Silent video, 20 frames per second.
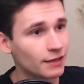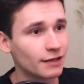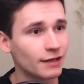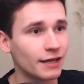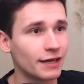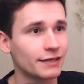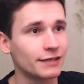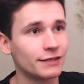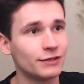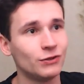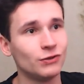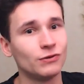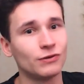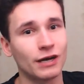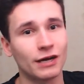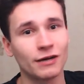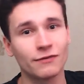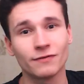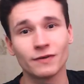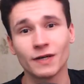like you
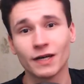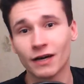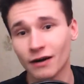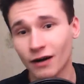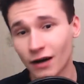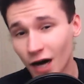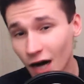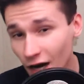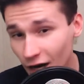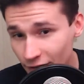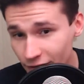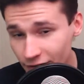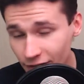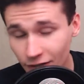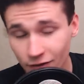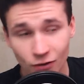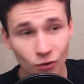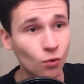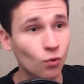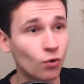have a
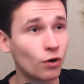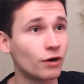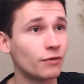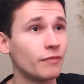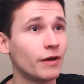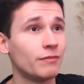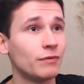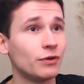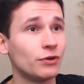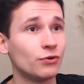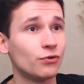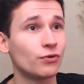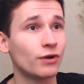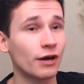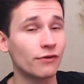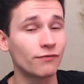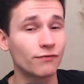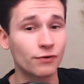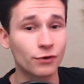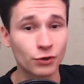car, or maybe you
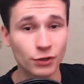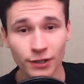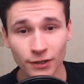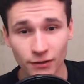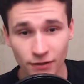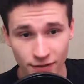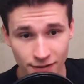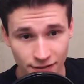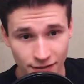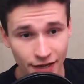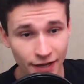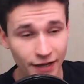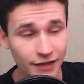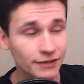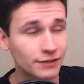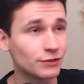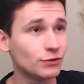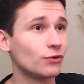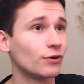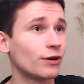have a real
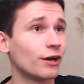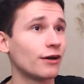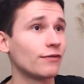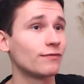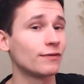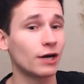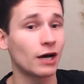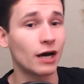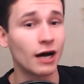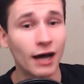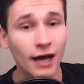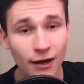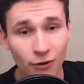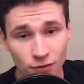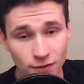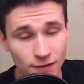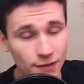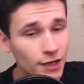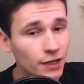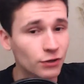estate, you have a
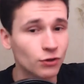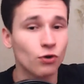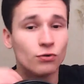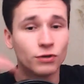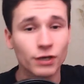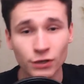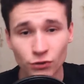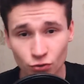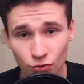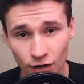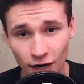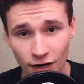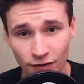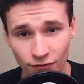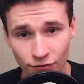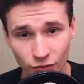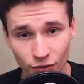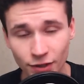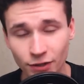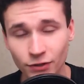house. No need to run
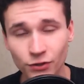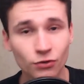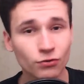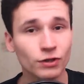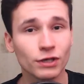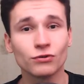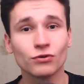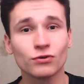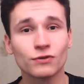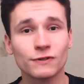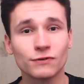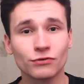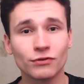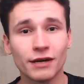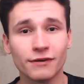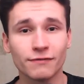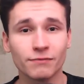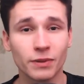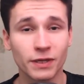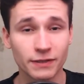for it, no need to
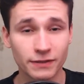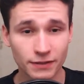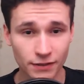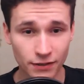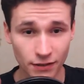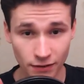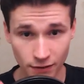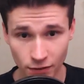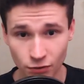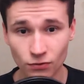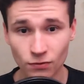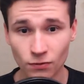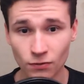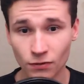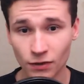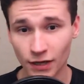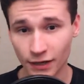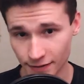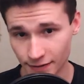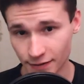strive, but uh, need
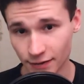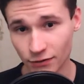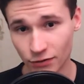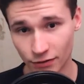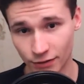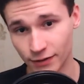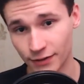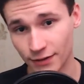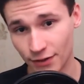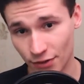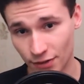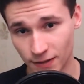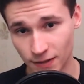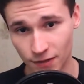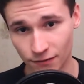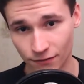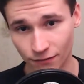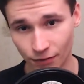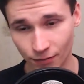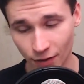to consider this
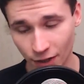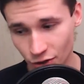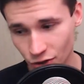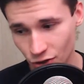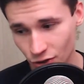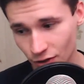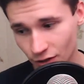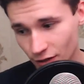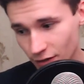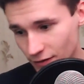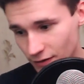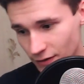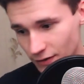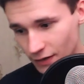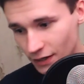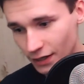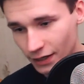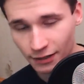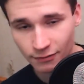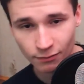information. And uh,
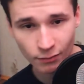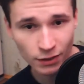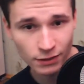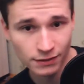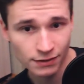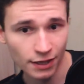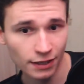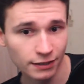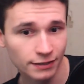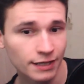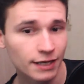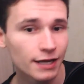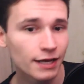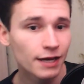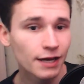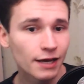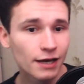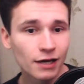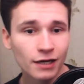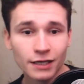it means that
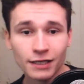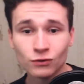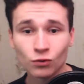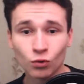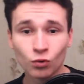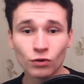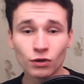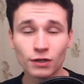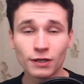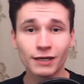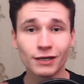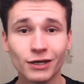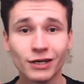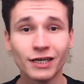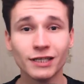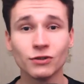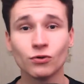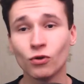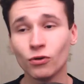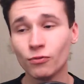it will
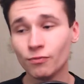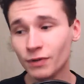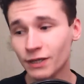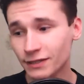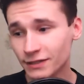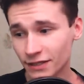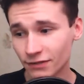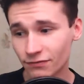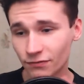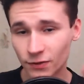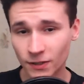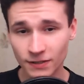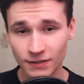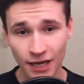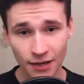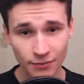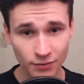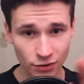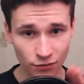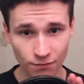it will be different
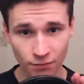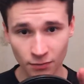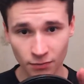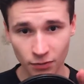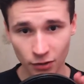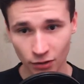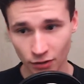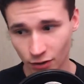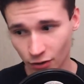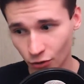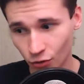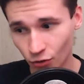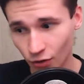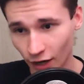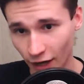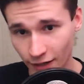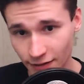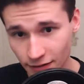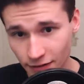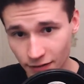types of people who
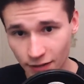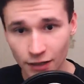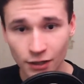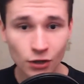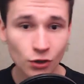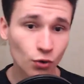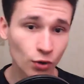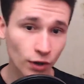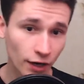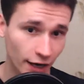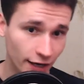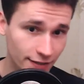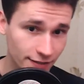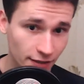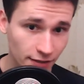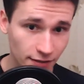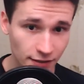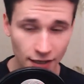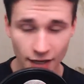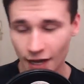has it, who has
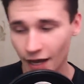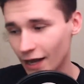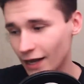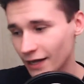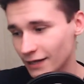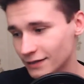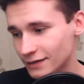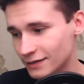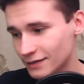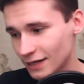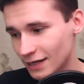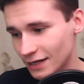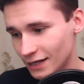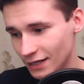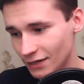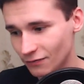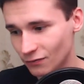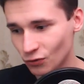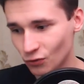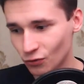not, and uh,
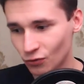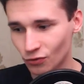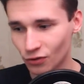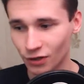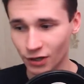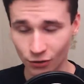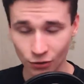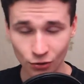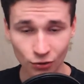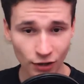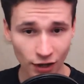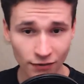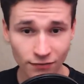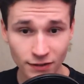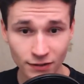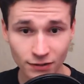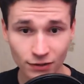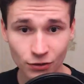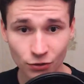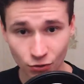if you uh, who have
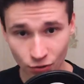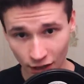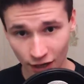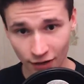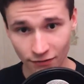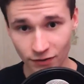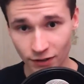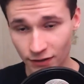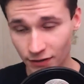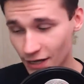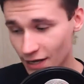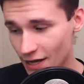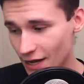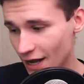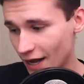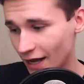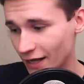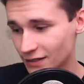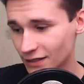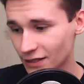it, who have not,
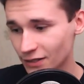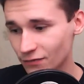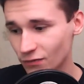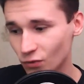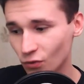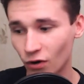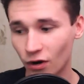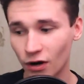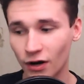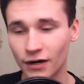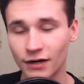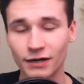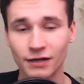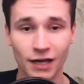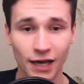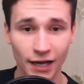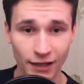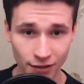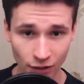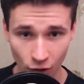and if you are
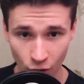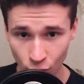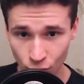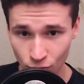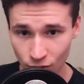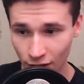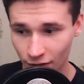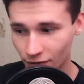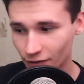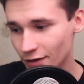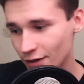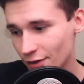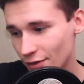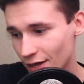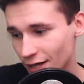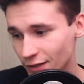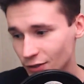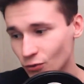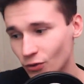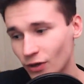an owner,
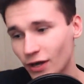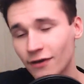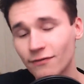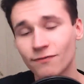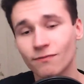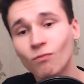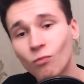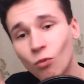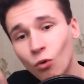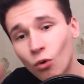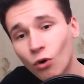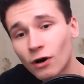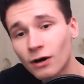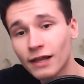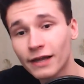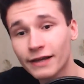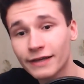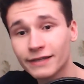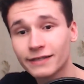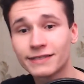then you have more
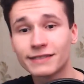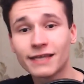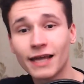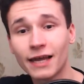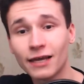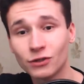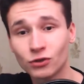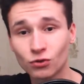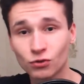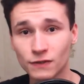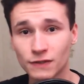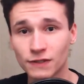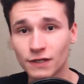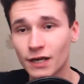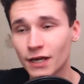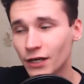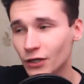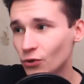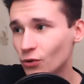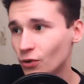like a status,
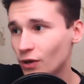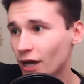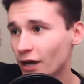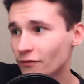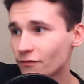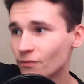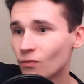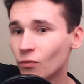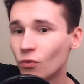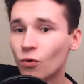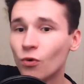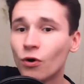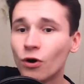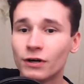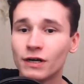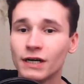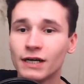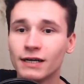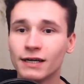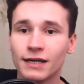you have
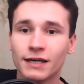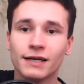more